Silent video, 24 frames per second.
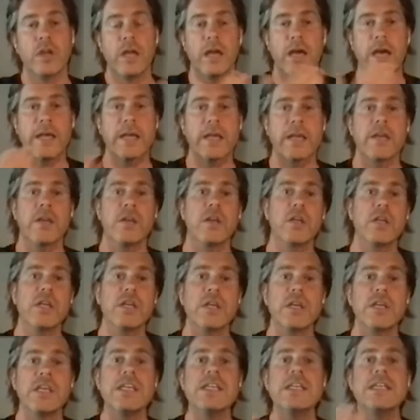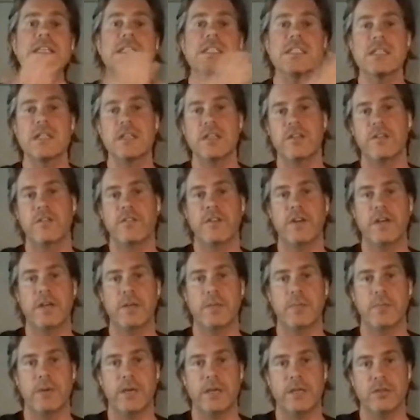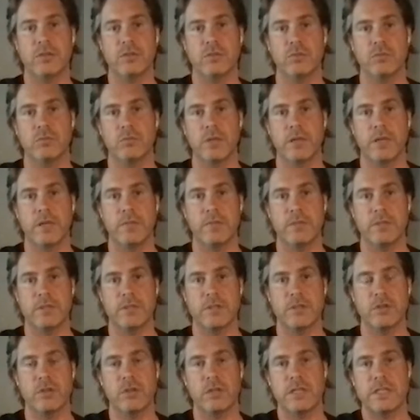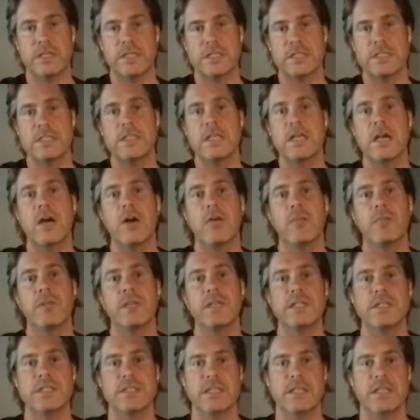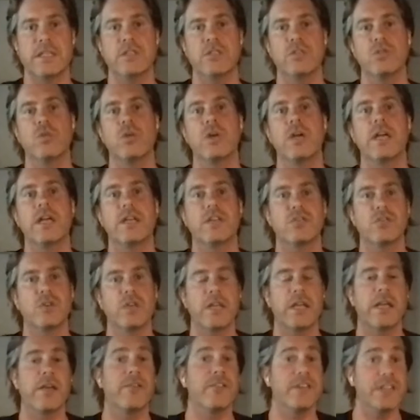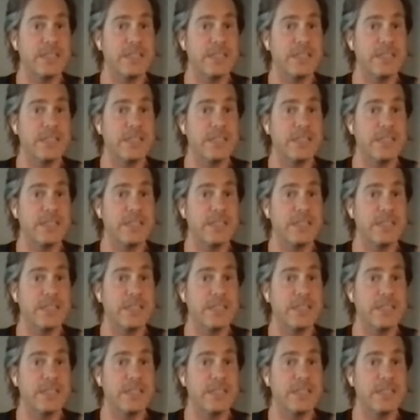I can easily find back to my material and see how many takes do I actually have.